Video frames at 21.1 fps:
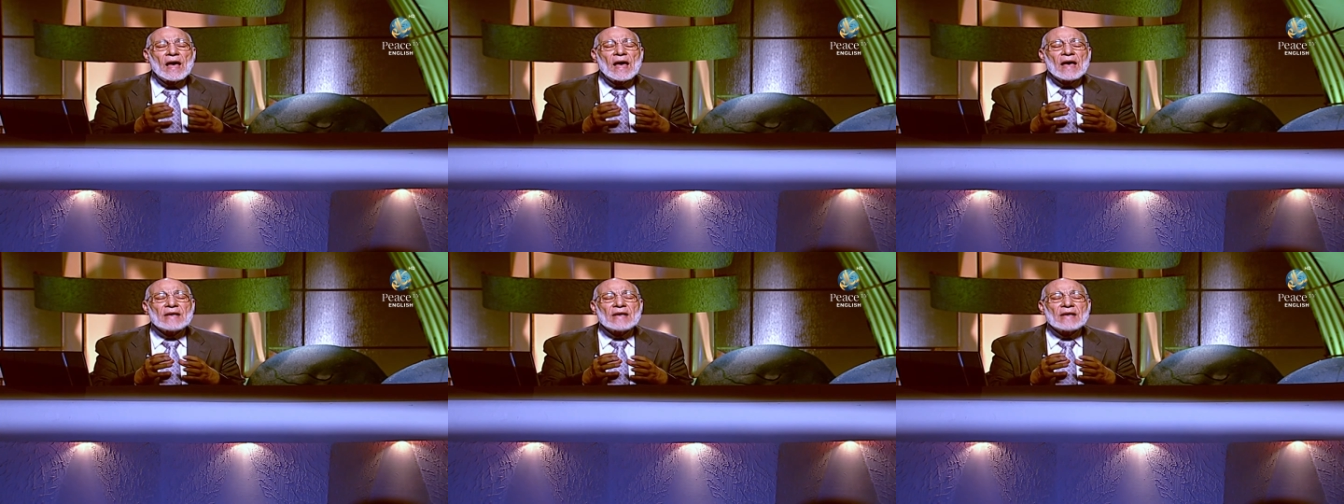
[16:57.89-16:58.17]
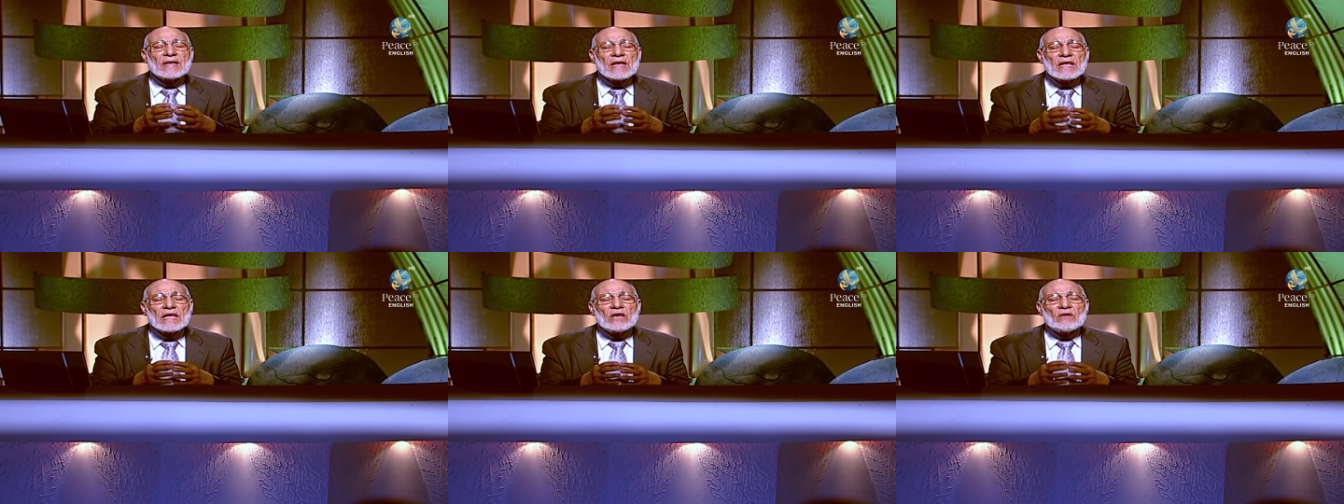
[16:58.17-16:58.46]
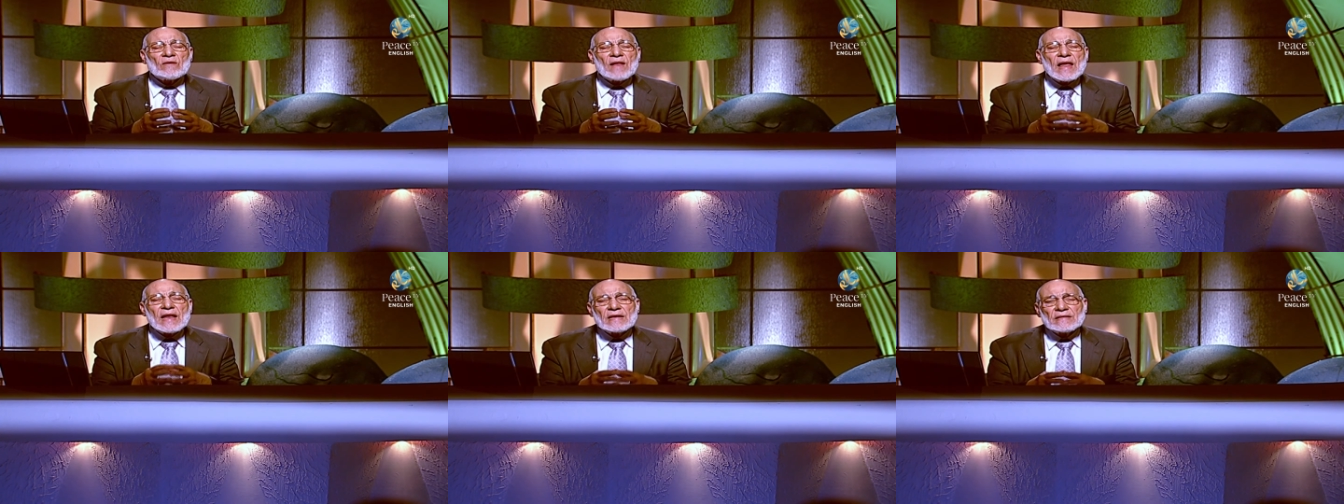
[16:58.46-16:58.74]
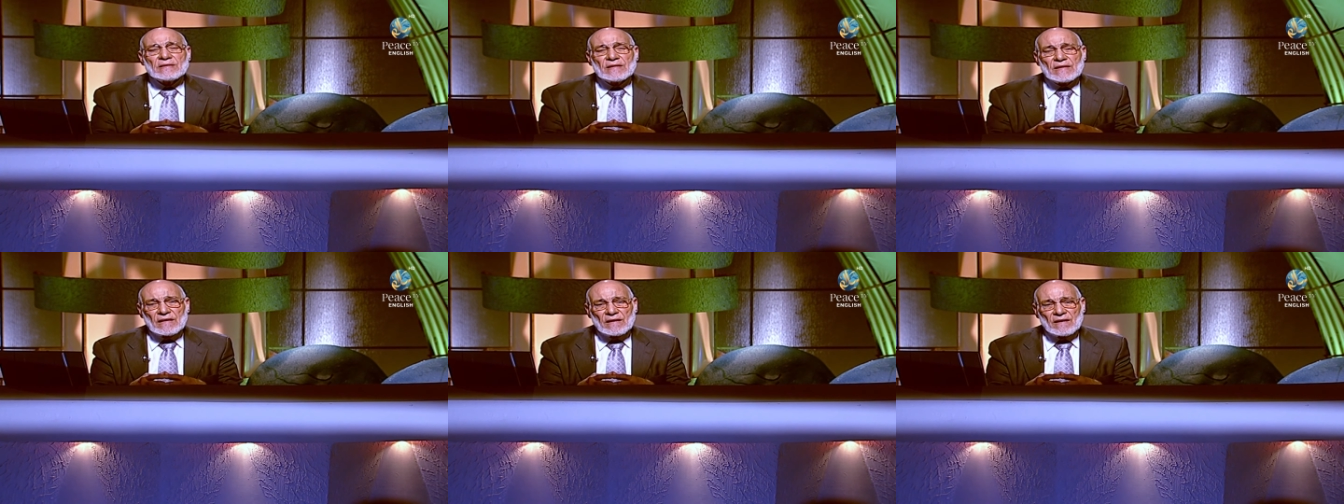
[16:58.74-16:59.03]
a
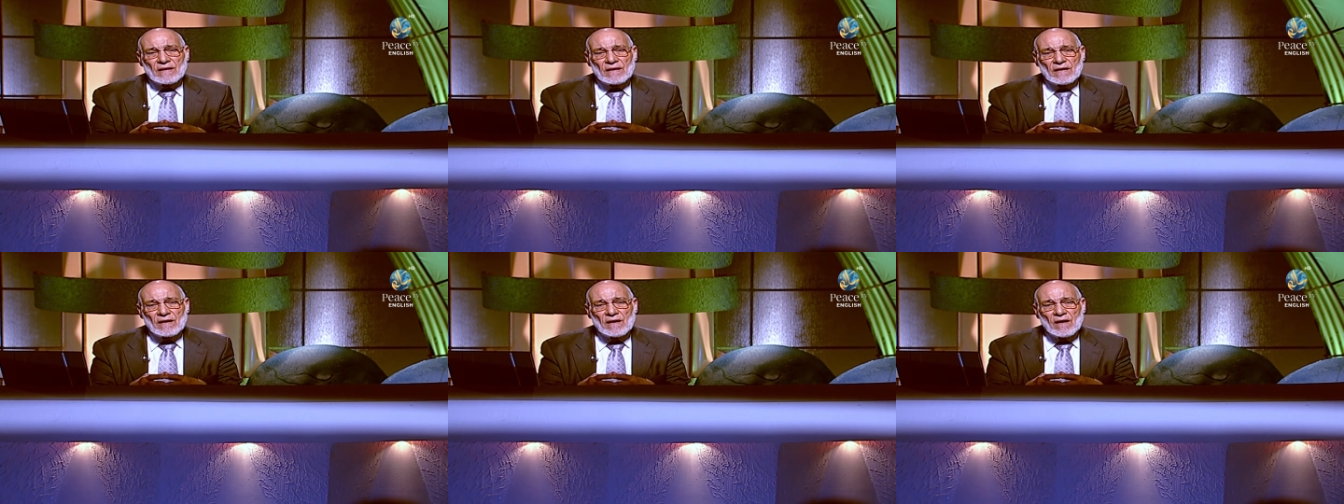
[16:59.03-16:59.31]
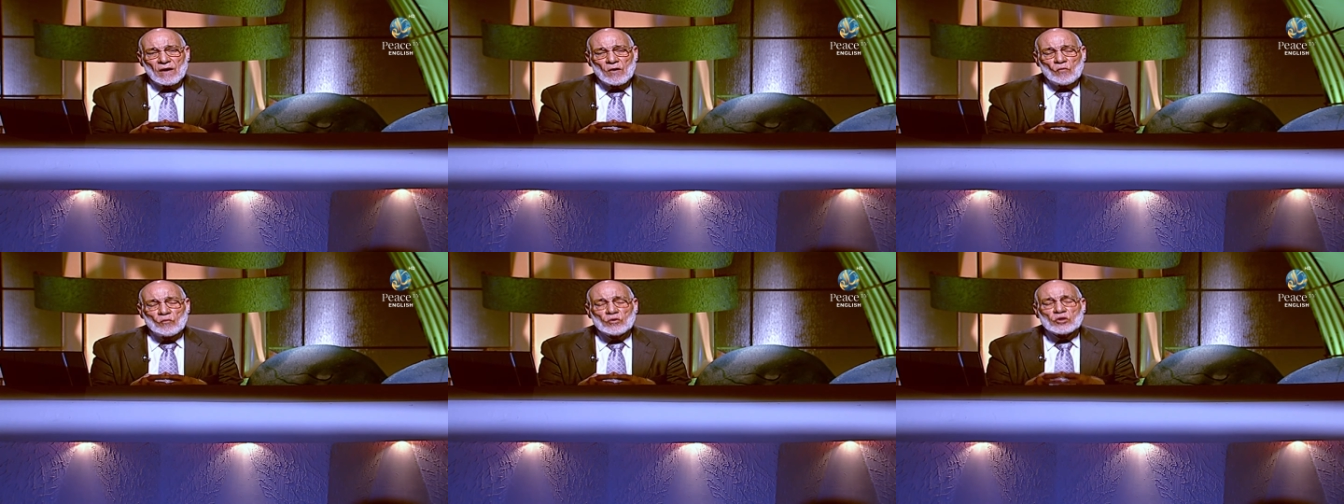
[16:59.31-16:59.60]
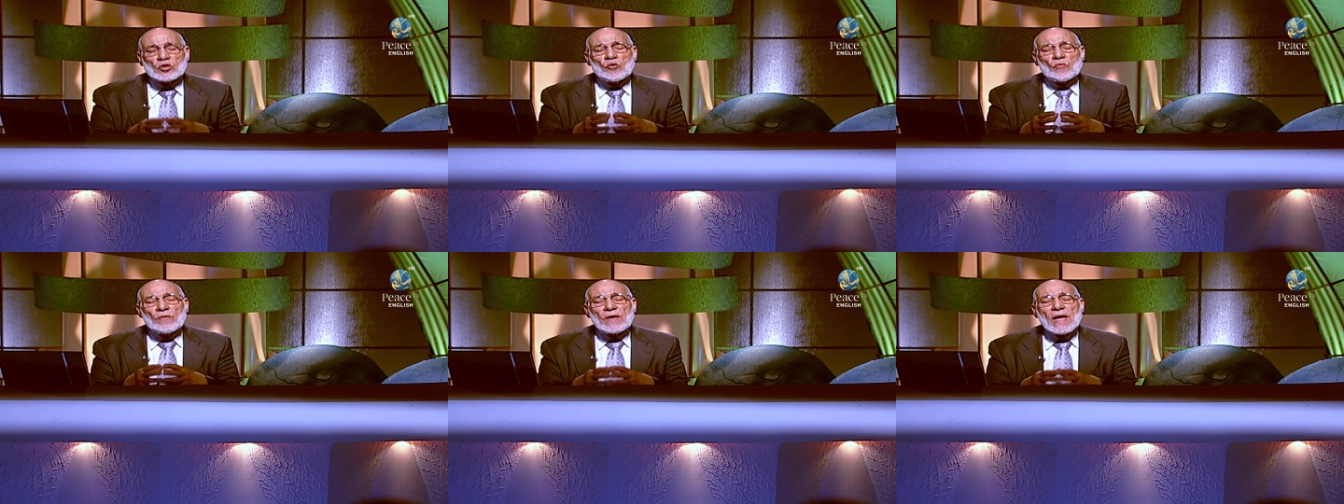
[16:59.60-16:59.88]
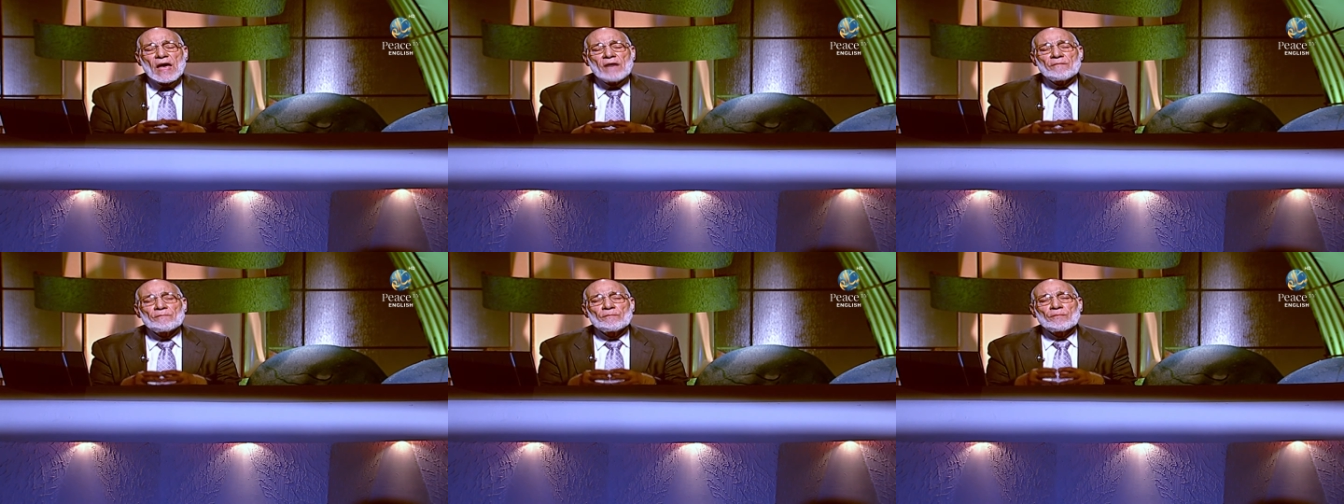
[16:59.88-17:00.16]
singularity, which we
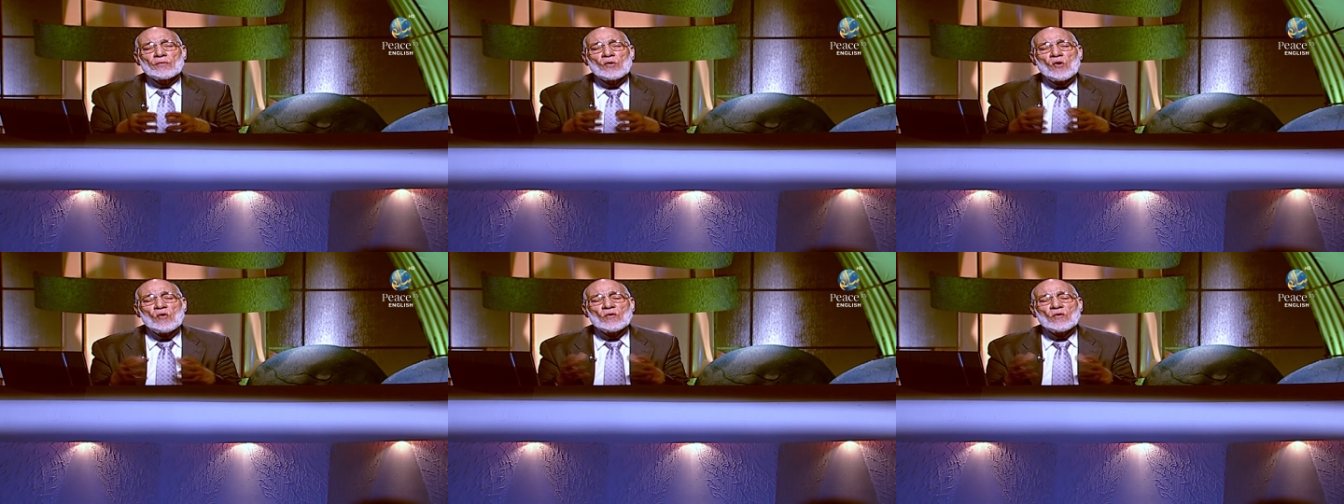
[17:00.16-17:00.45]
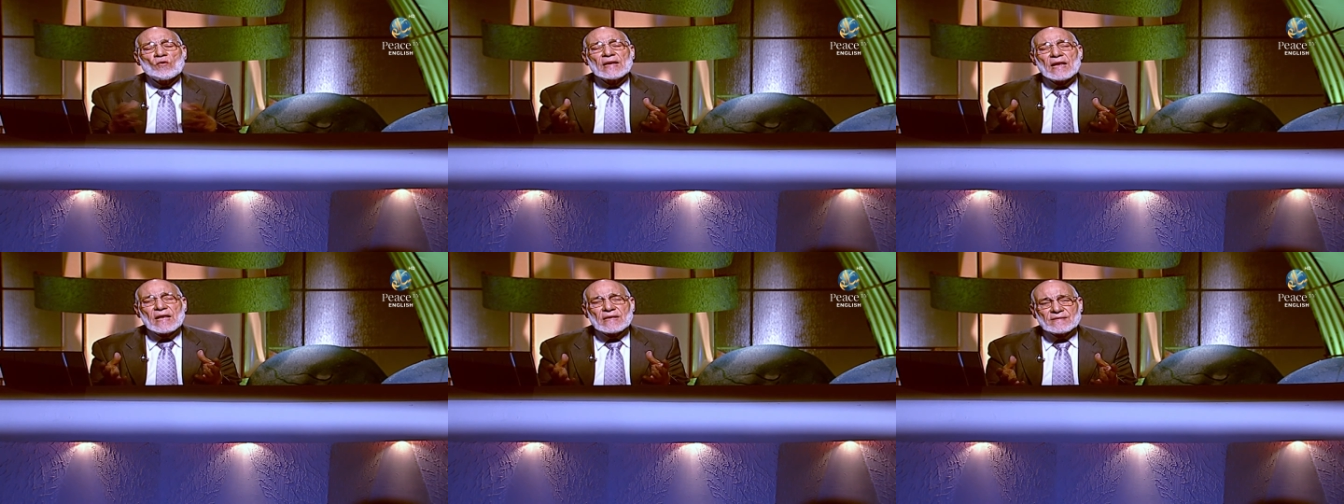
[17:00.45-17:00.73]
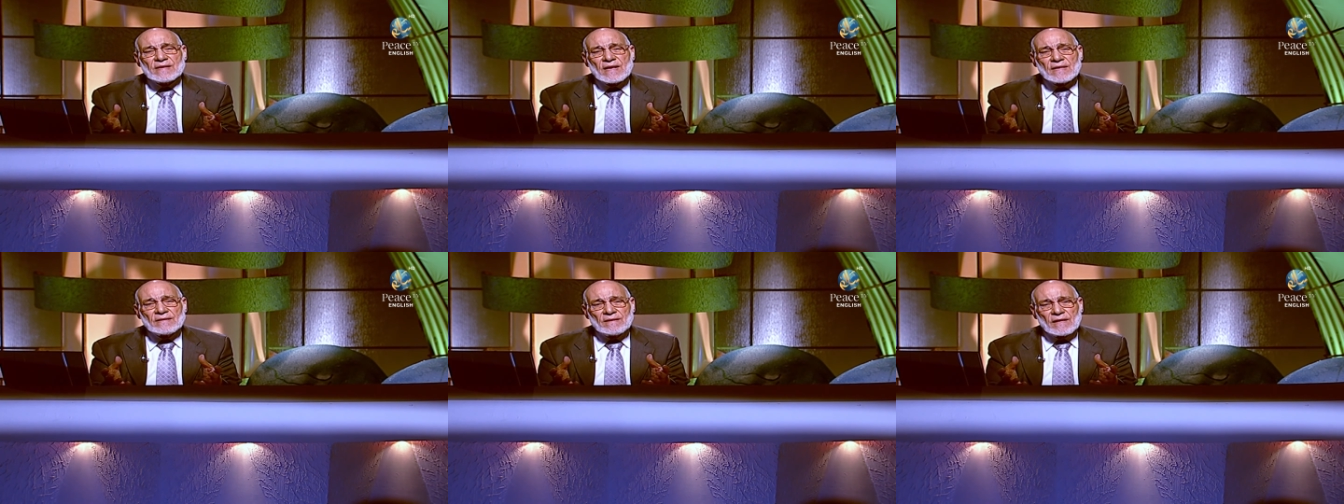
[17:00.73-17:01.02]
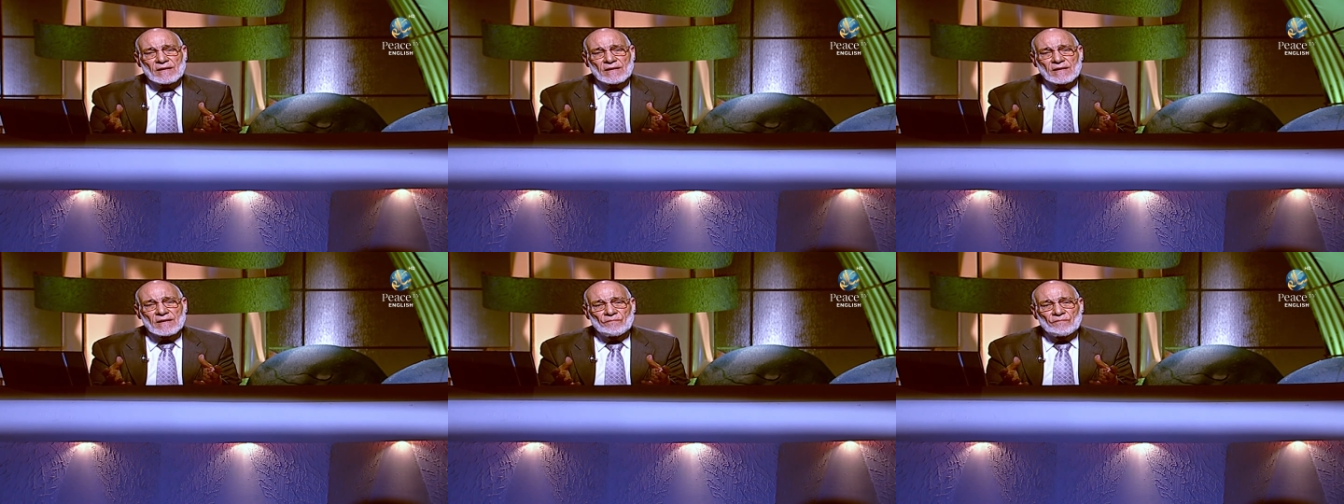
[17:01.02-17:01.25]
have broken asunder,